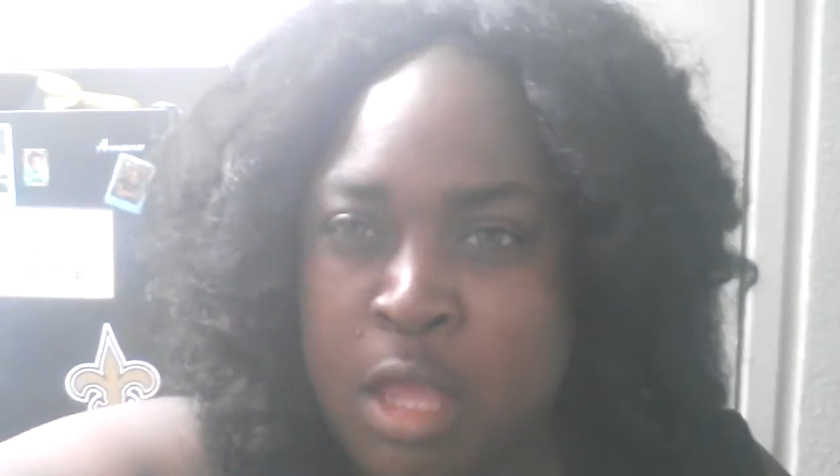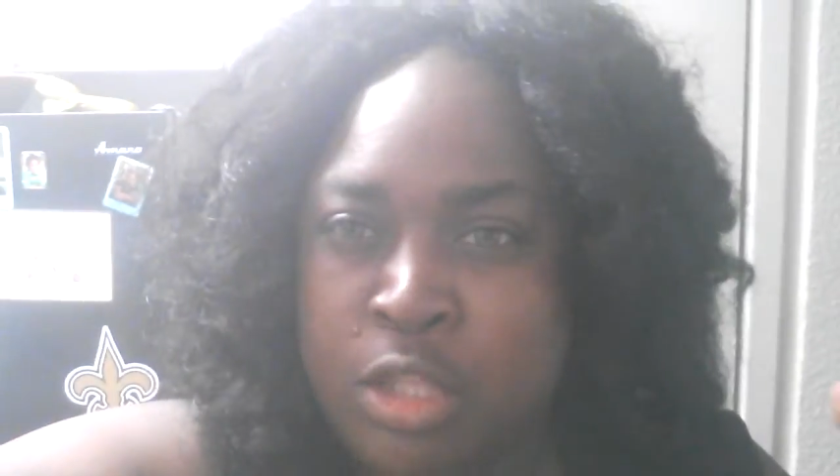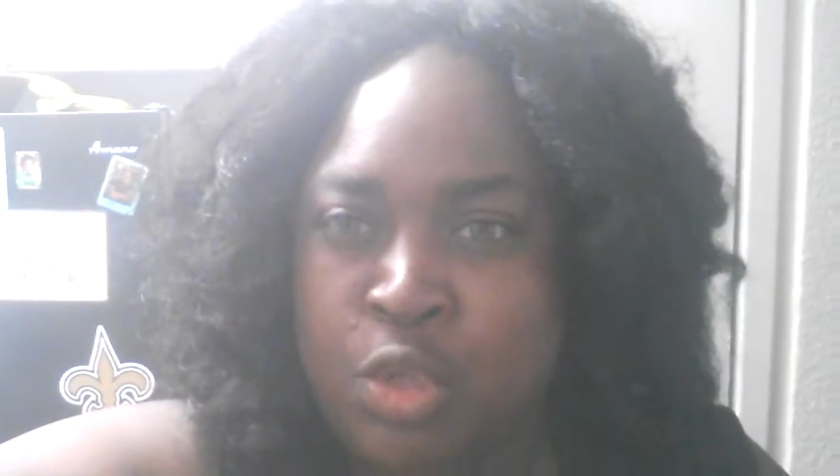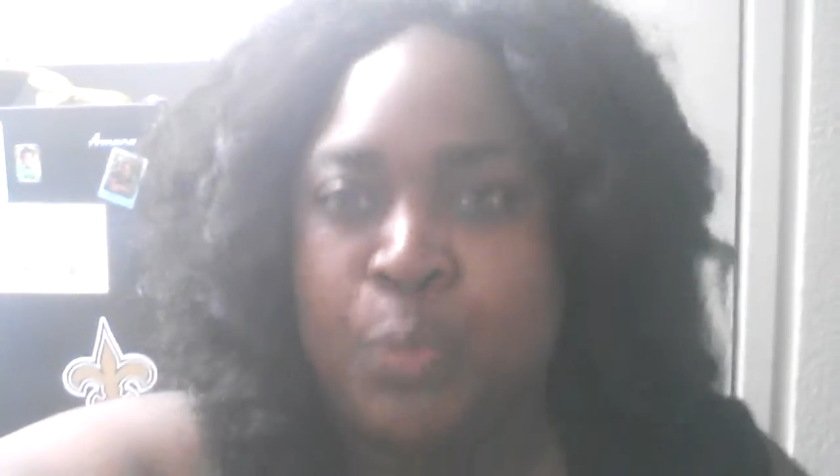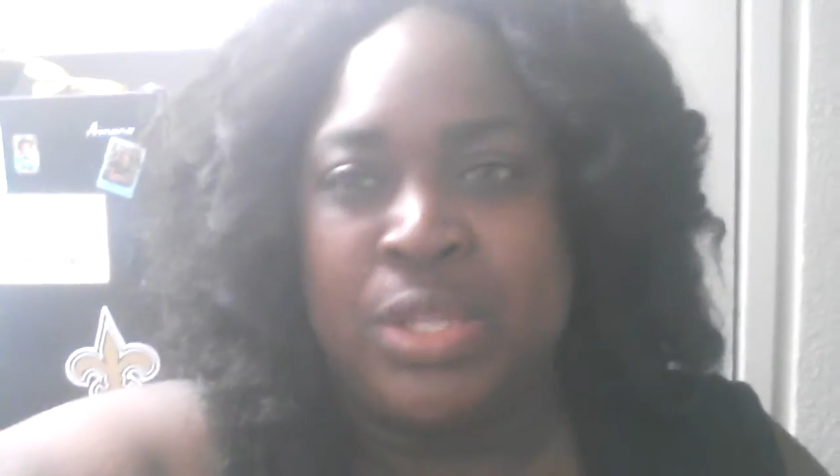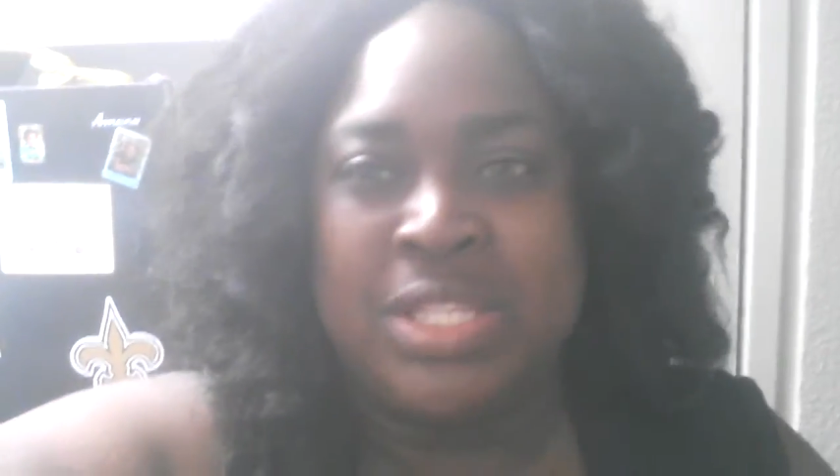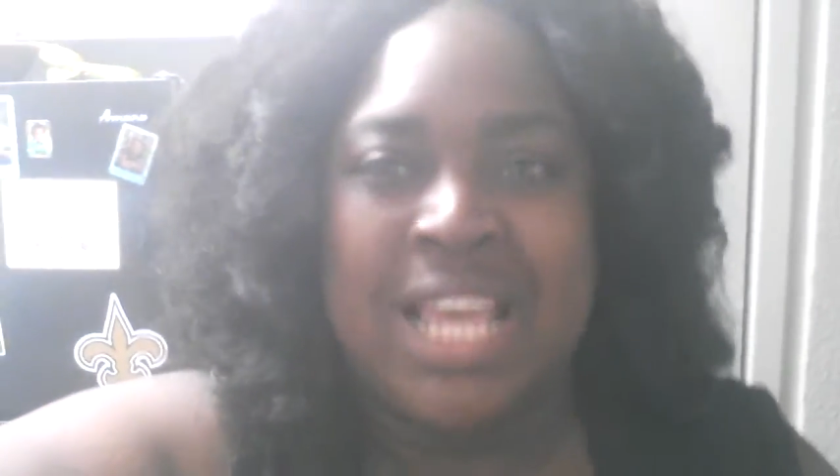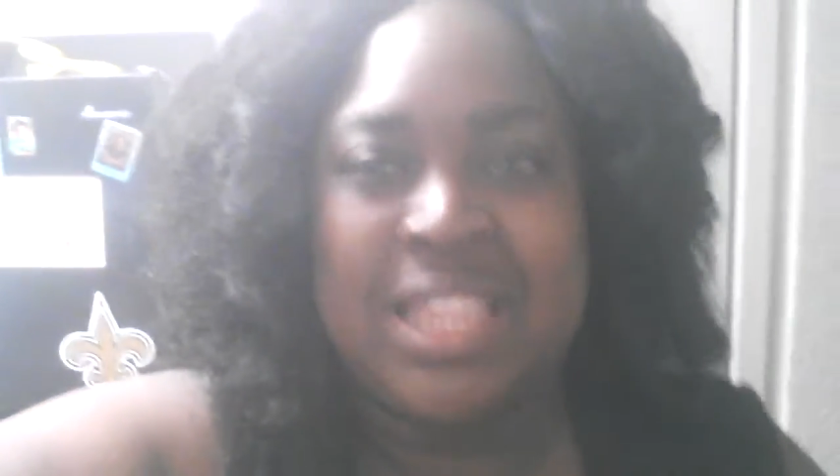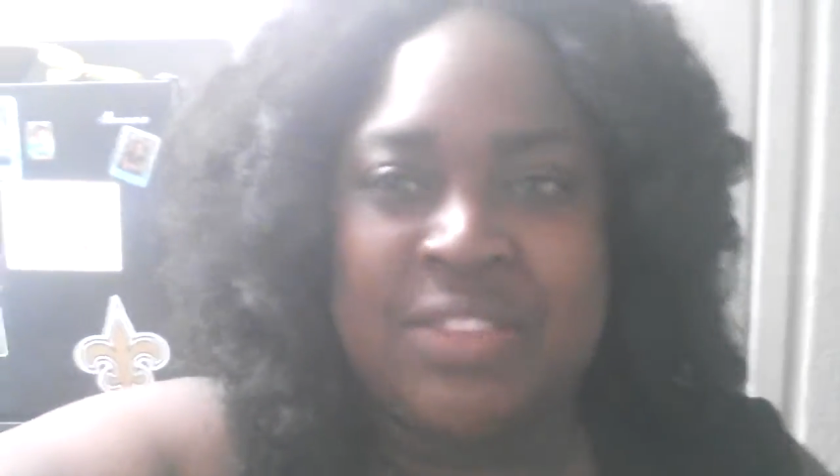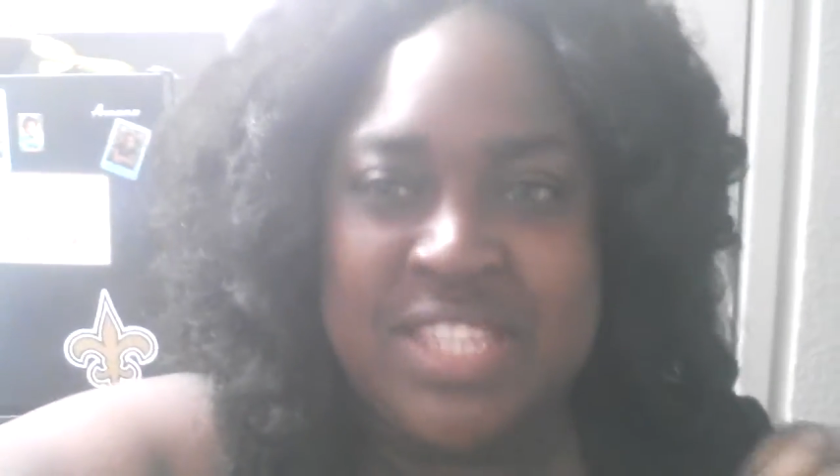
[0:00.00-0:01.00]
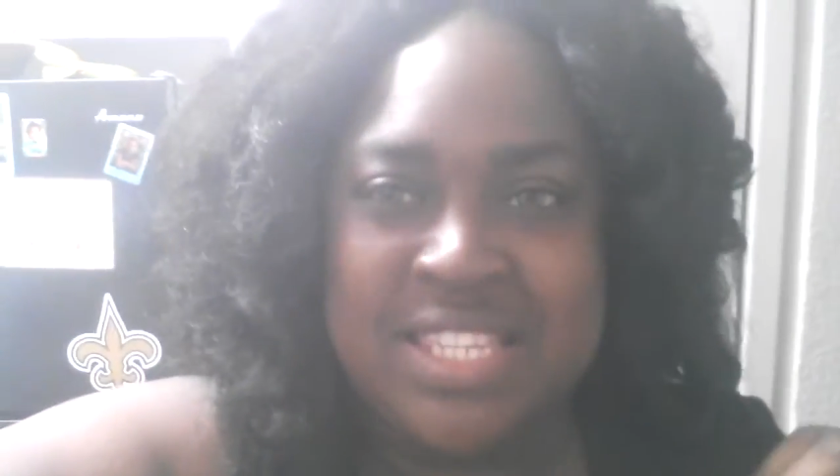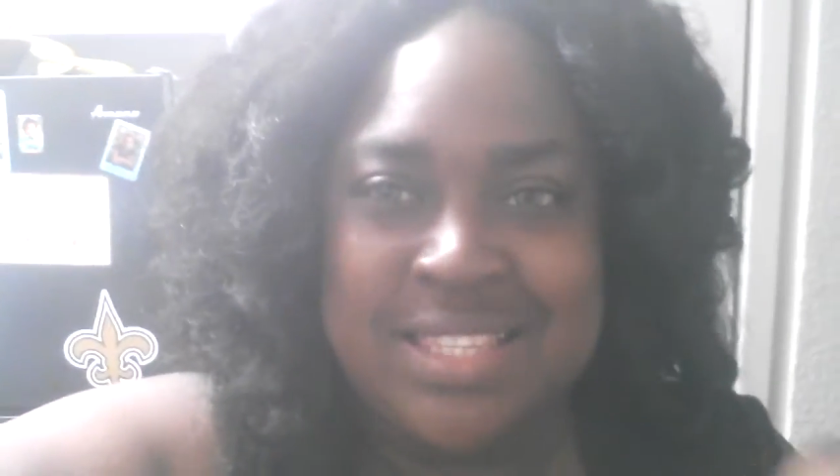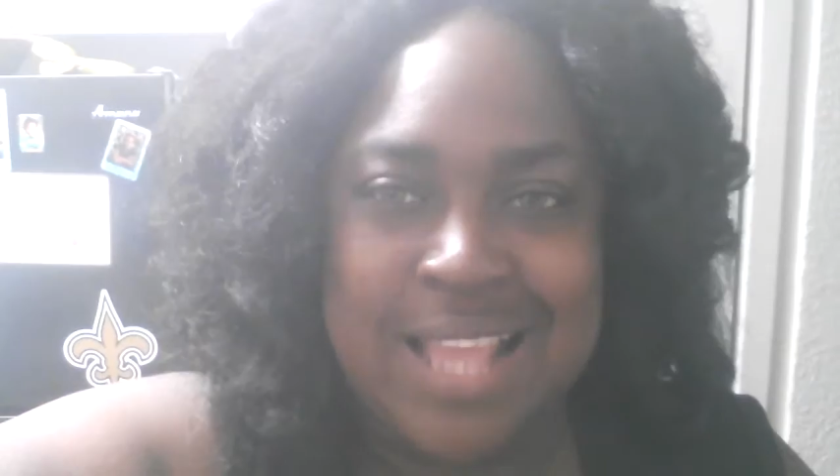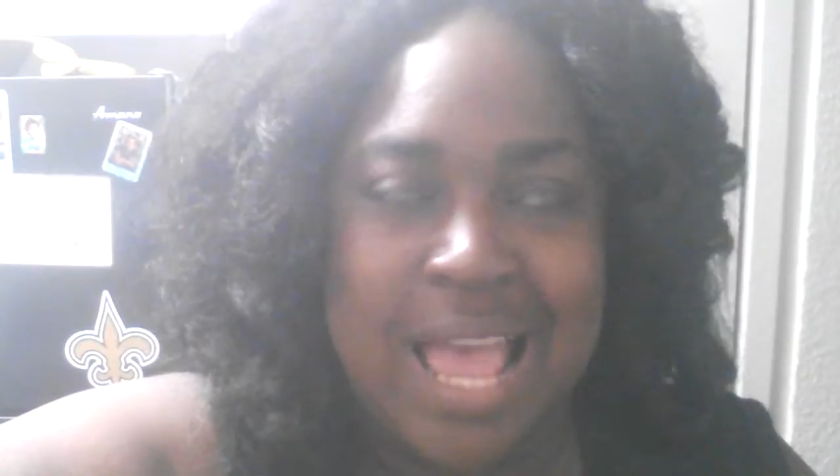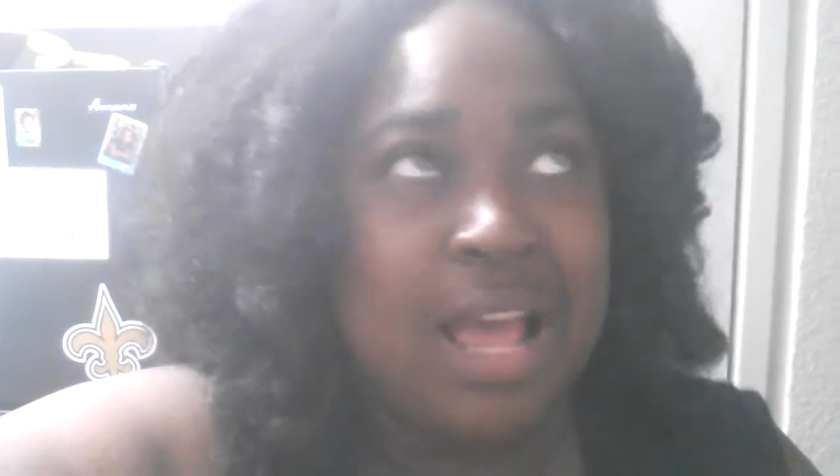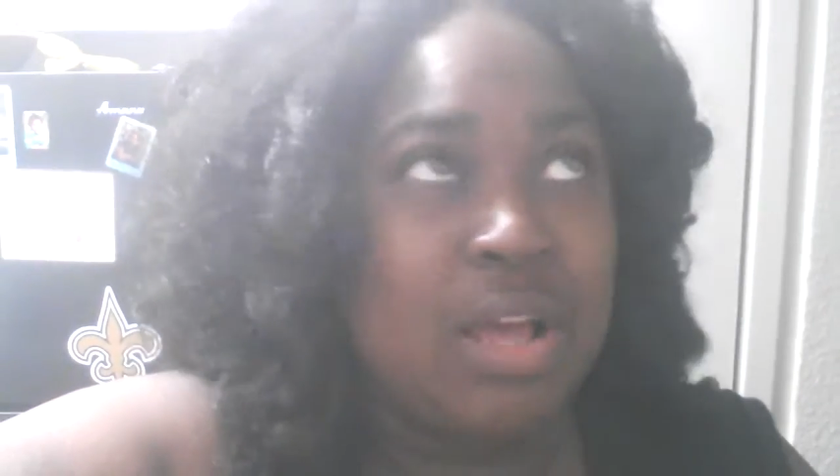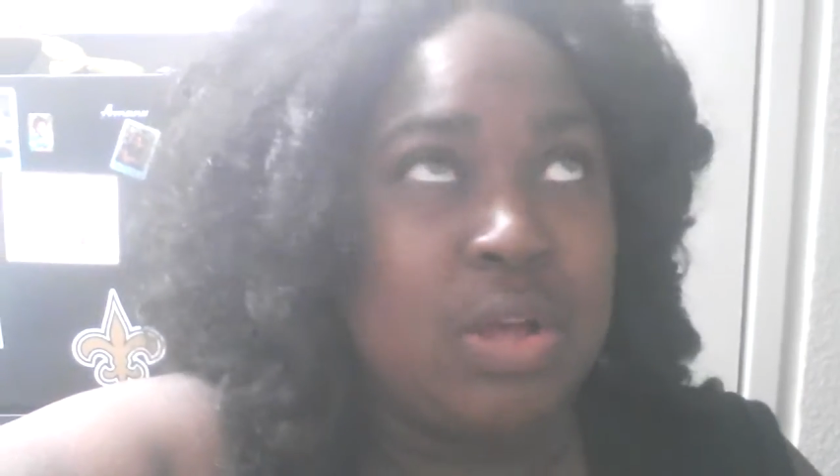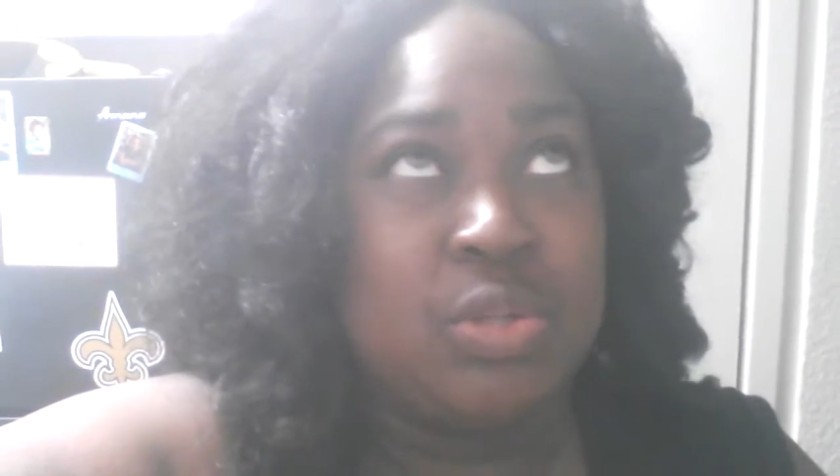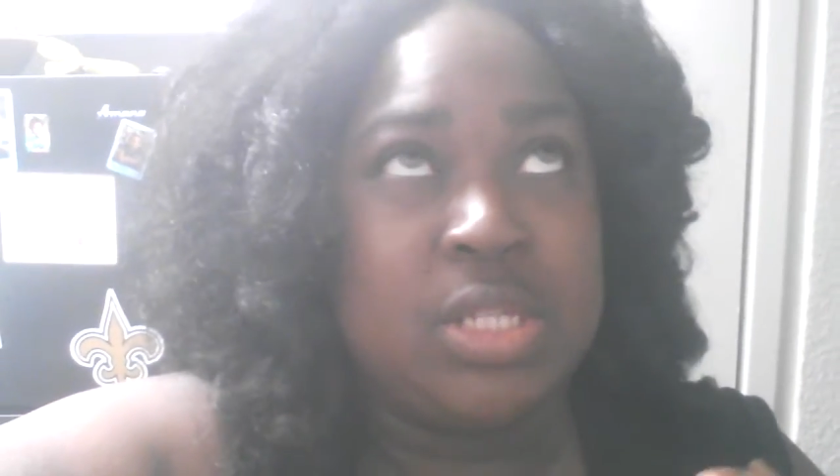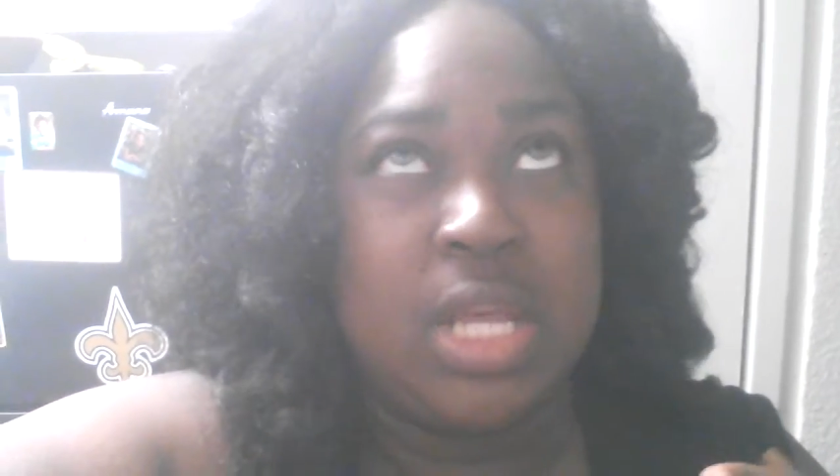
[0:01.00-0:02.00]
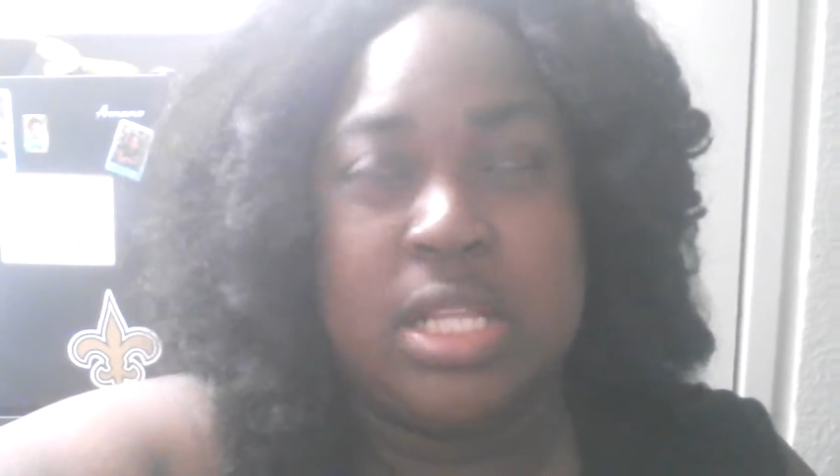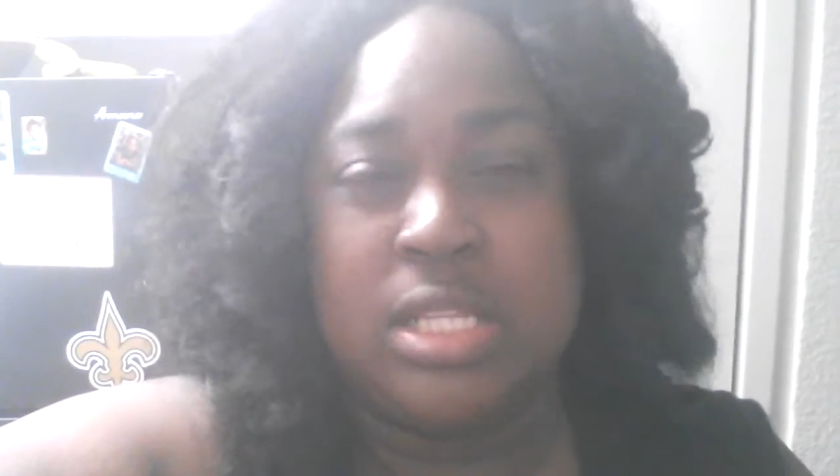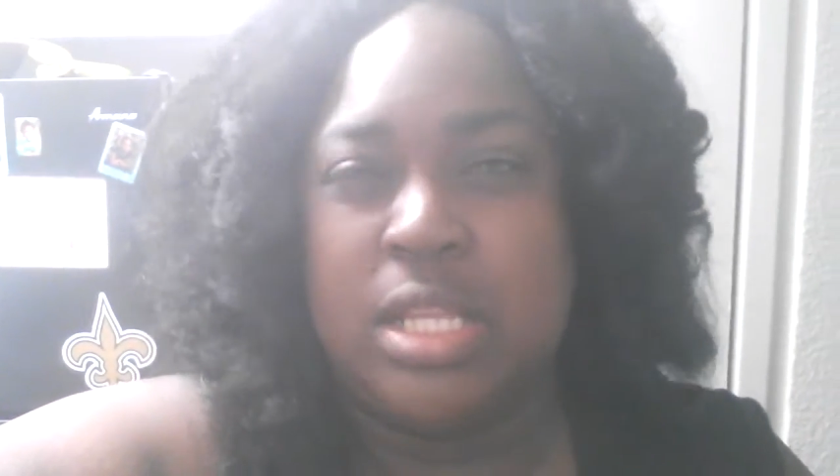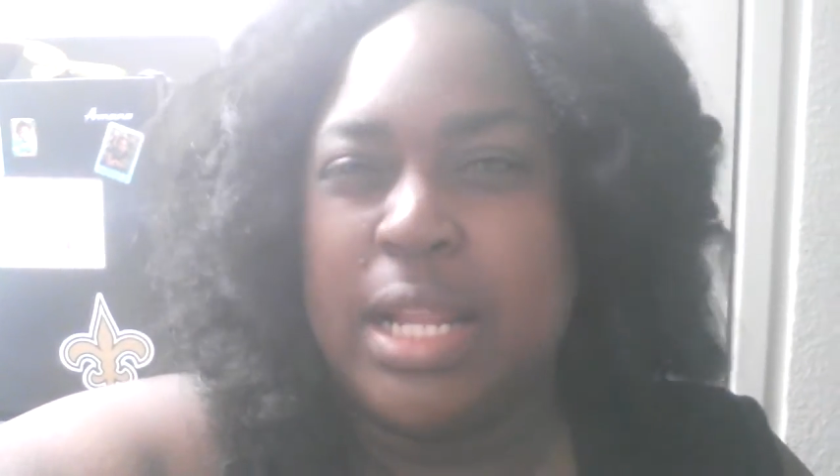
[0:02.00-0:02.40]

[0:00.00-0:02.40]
do protective styles and,